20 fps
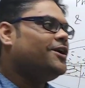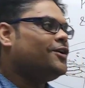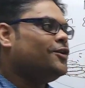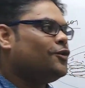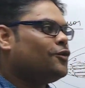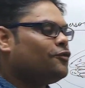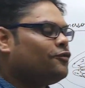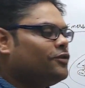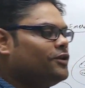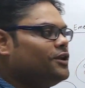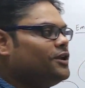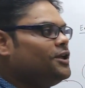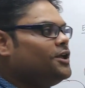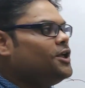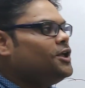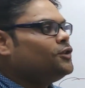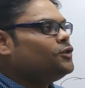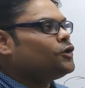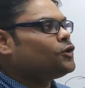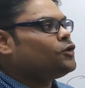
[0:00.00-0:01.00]
chlorophyll.
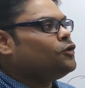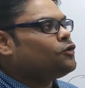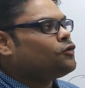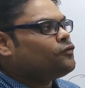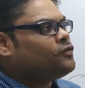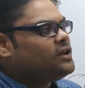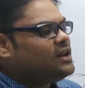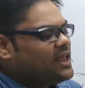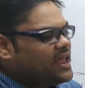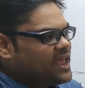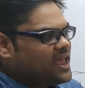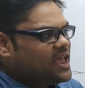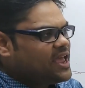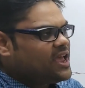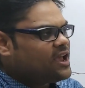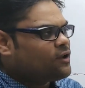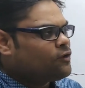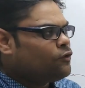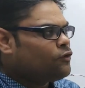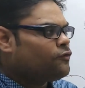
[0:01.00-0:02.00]
So chlorophyll
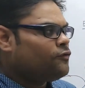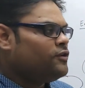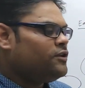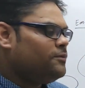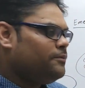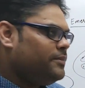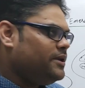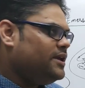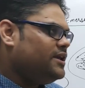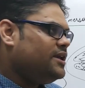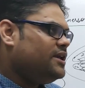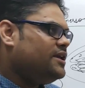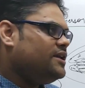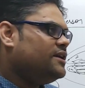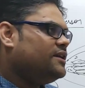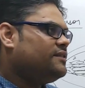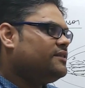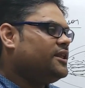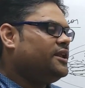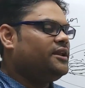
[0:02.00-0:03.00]
A, chlorophyll
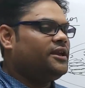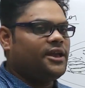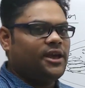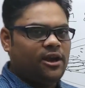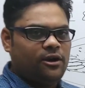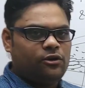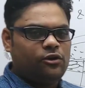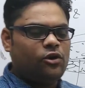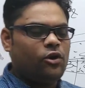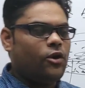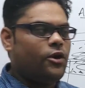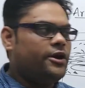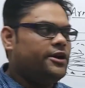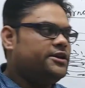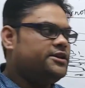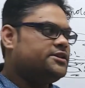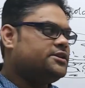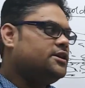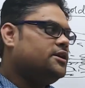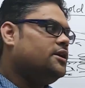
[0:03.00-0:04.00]
B, then
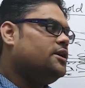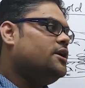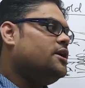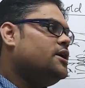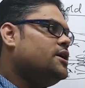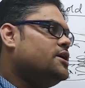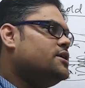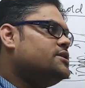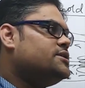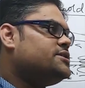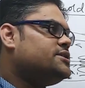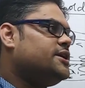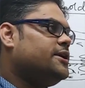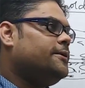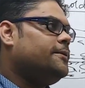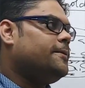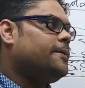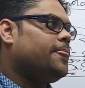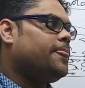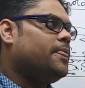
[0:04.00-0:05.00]
carotenoids.
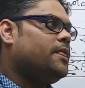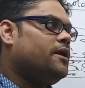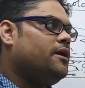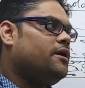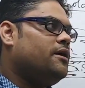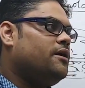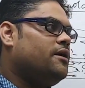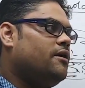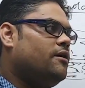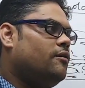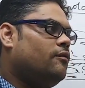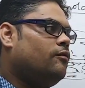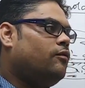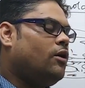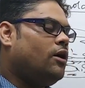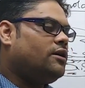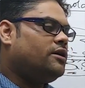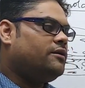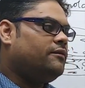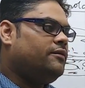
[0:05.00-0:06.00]
See,
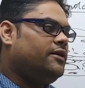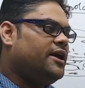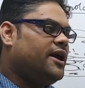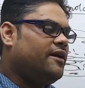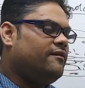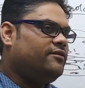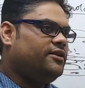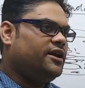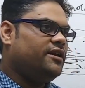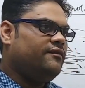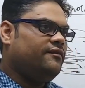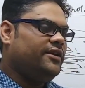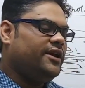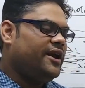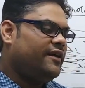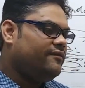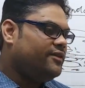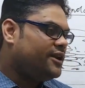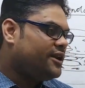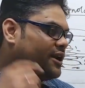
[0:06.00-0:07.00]
what we have
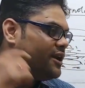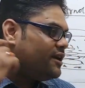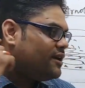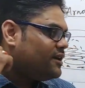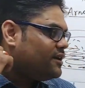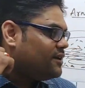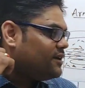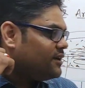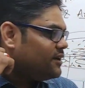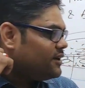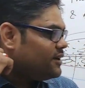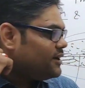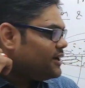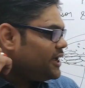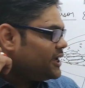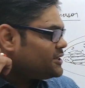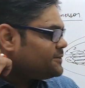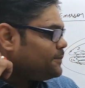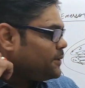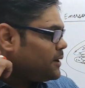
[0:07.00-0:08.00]
done a
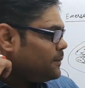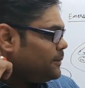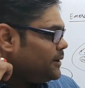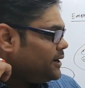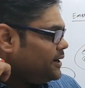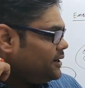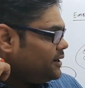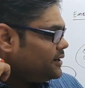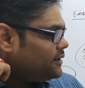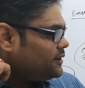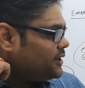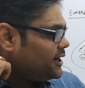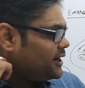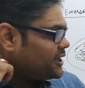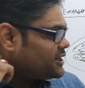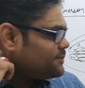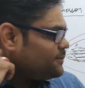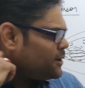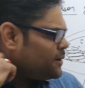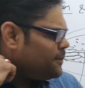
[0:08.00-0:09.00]
experiment. That
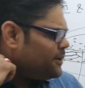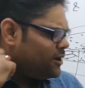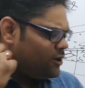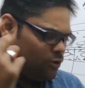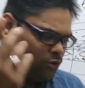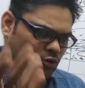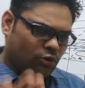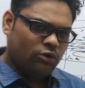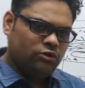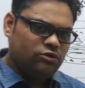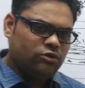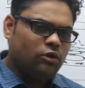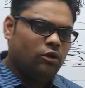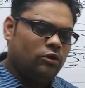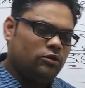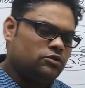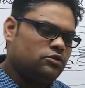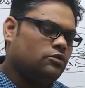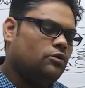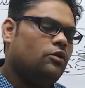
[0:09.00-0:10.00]
experiment you
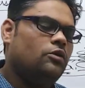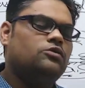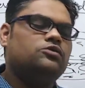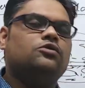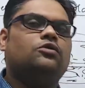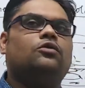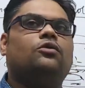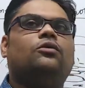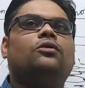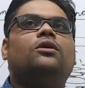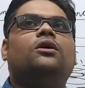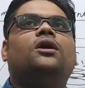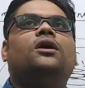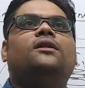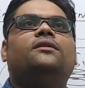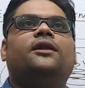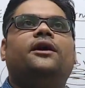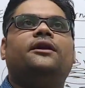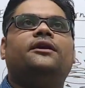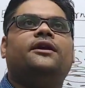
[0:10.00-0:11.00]
also know
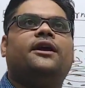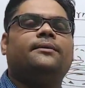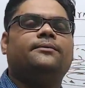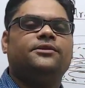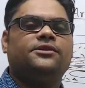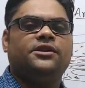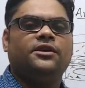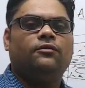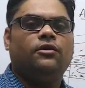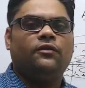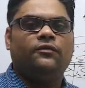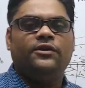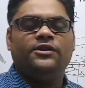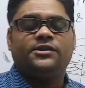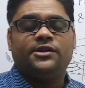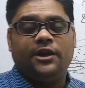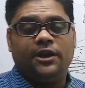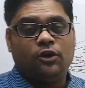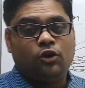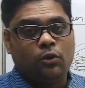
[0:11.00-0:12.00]
that in chemistry what we
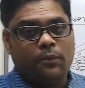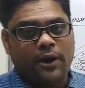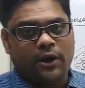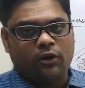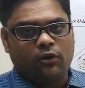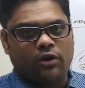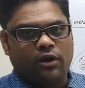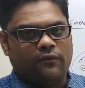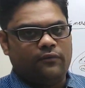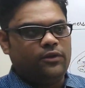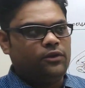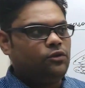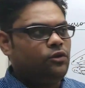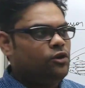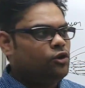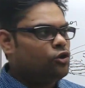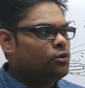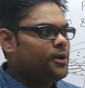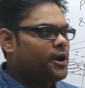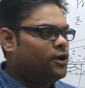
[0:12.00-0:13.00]
study, chromatography. So
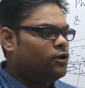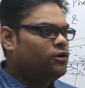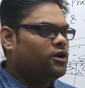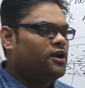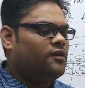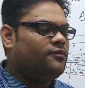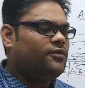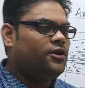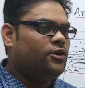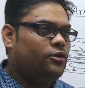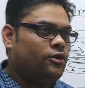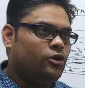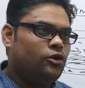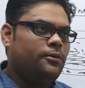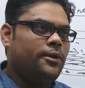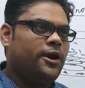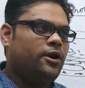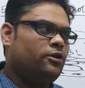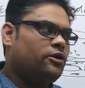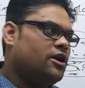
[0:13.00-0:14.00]
in chromatography, during
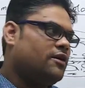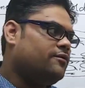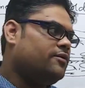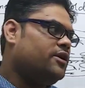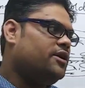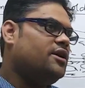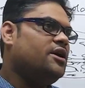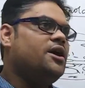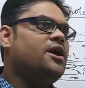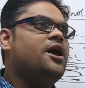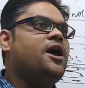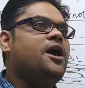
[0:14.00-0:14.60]
chromatography,